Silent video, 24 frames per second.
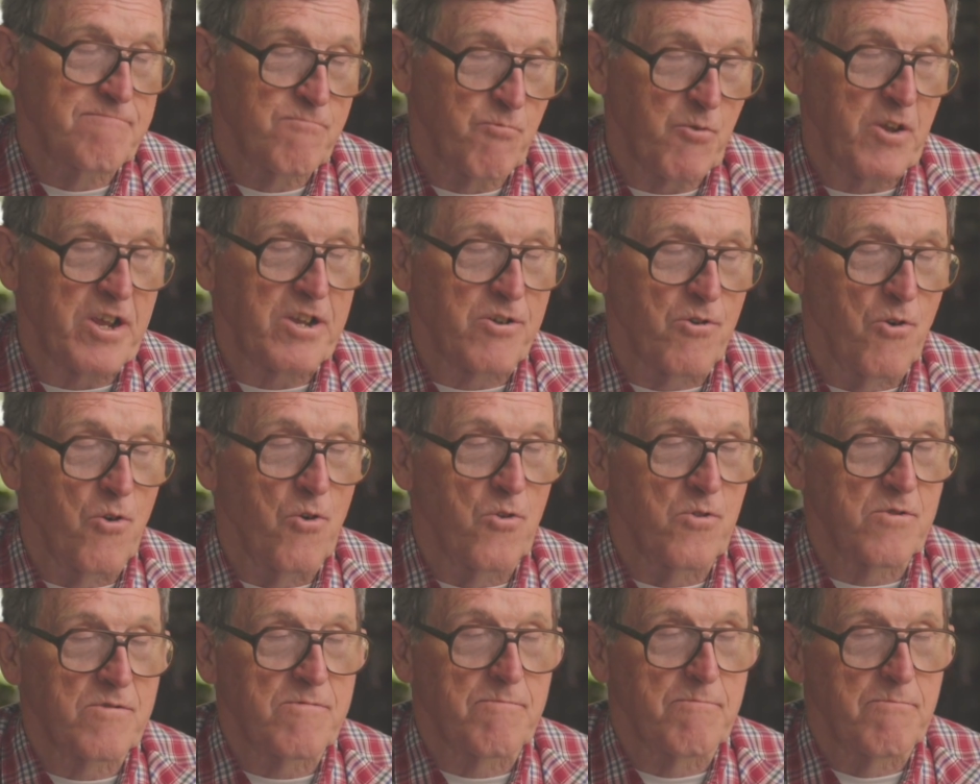week
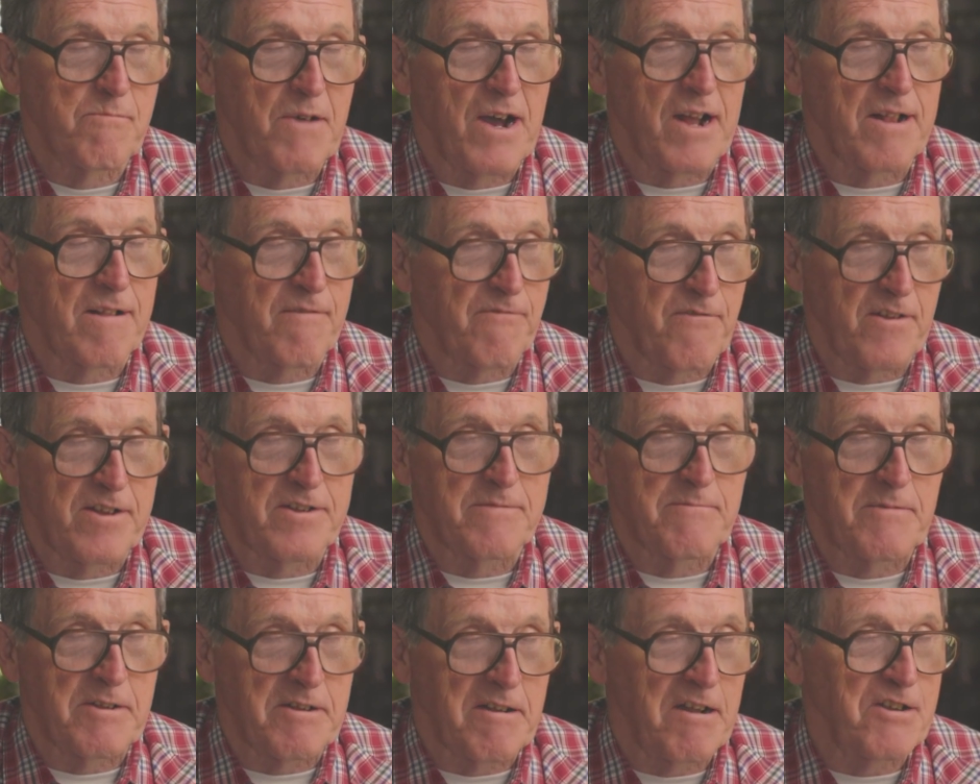old, bottle
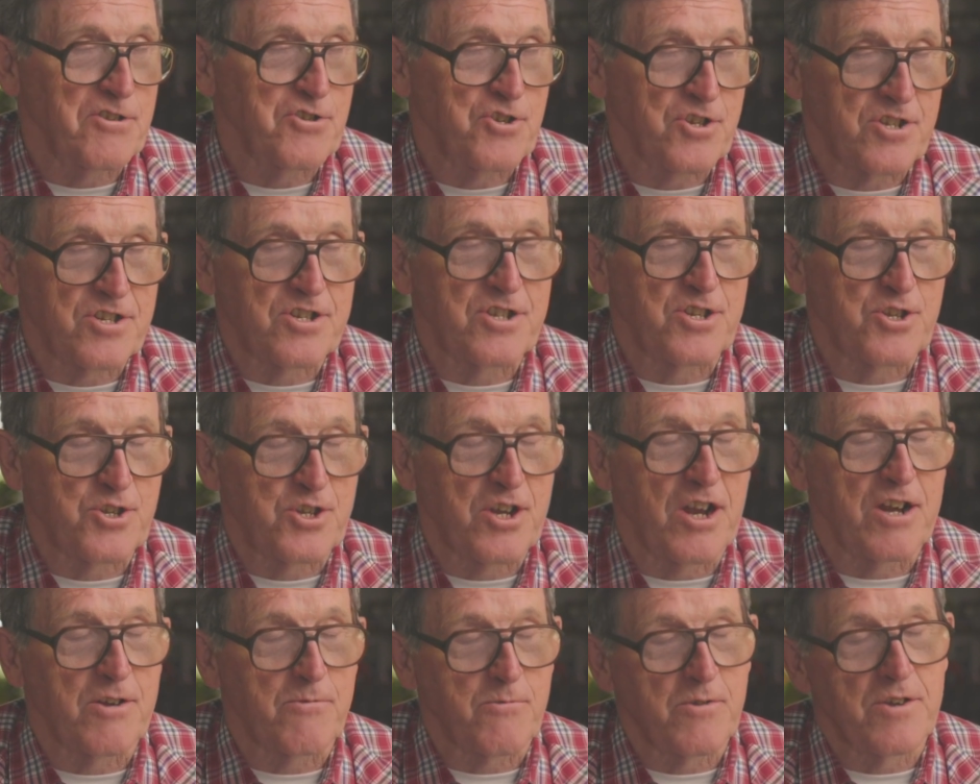fed them in hutches to
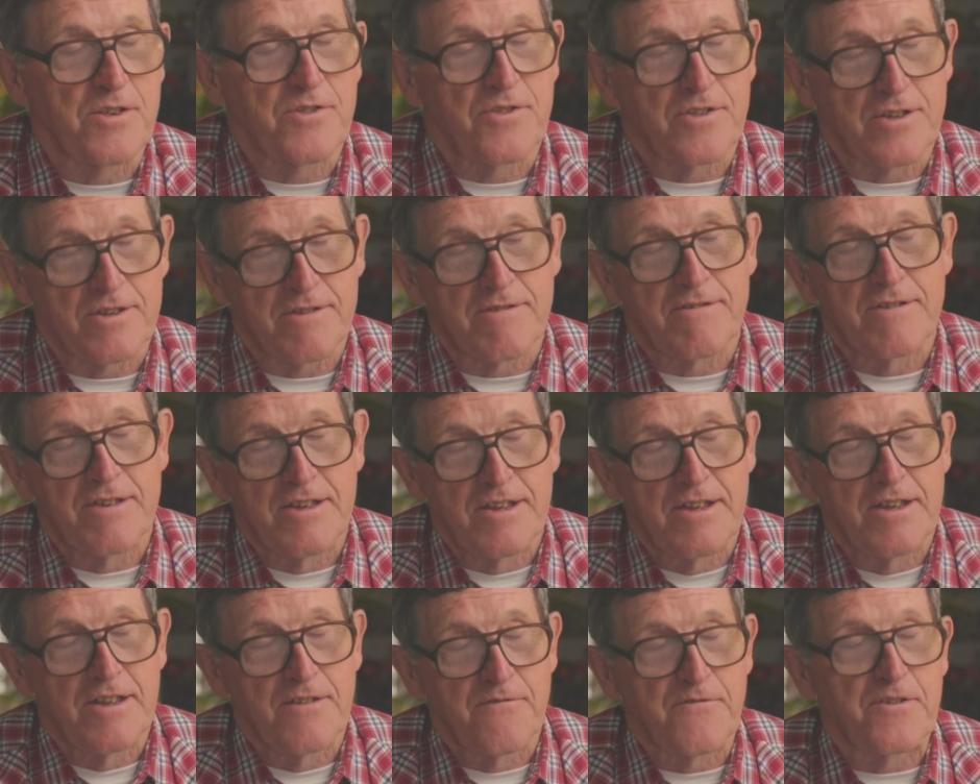start with and
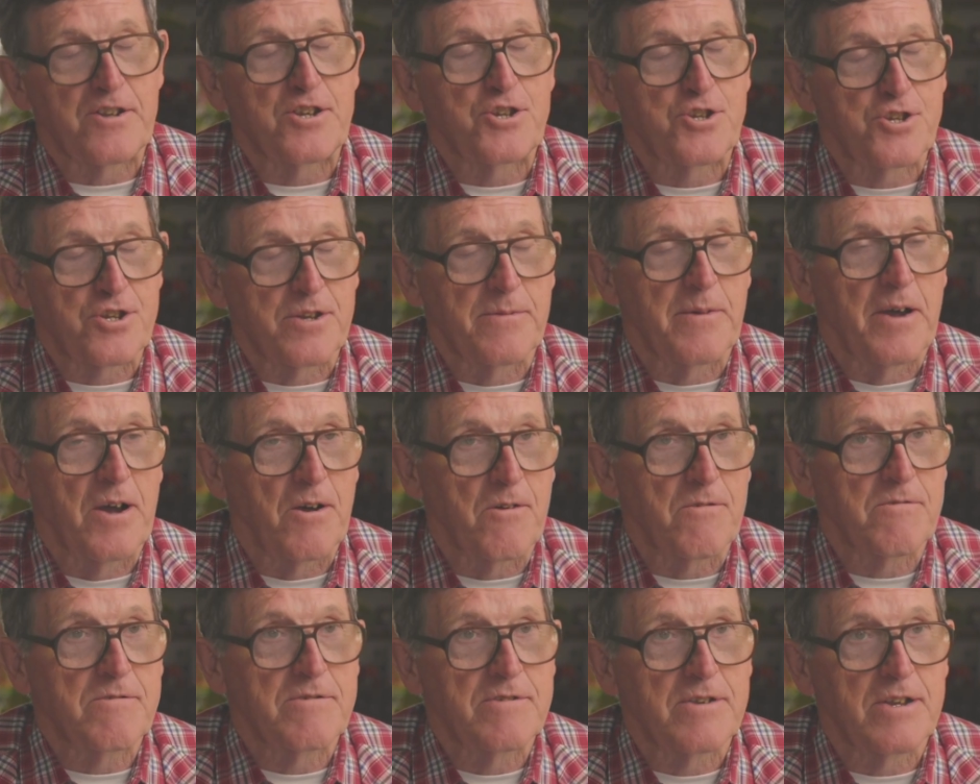finished them
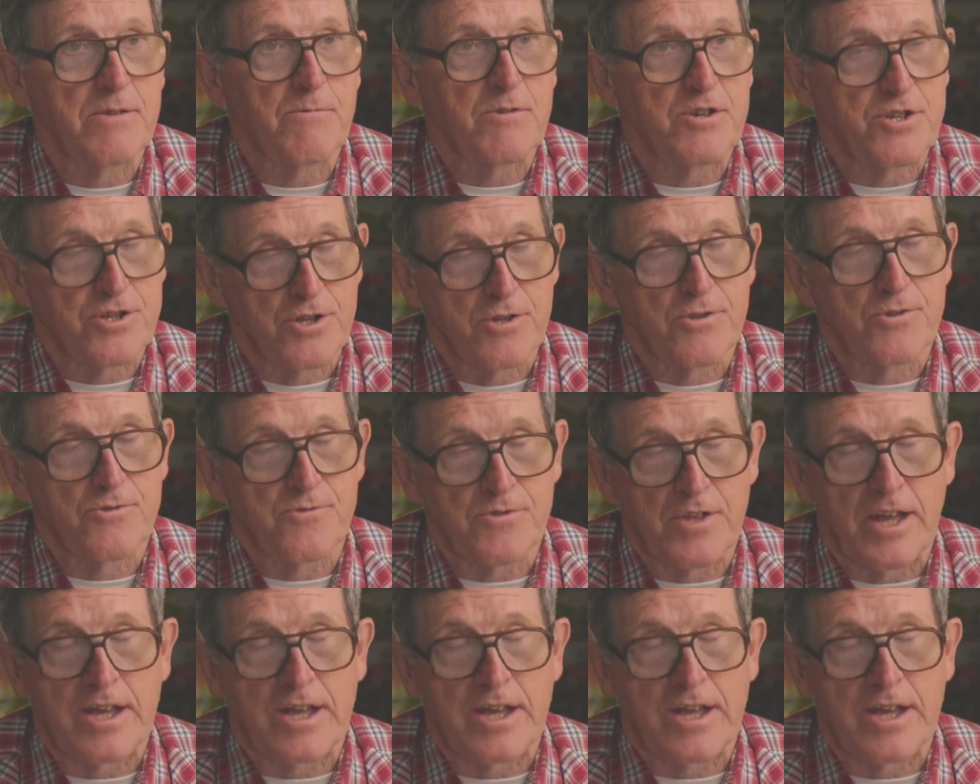out. And we still do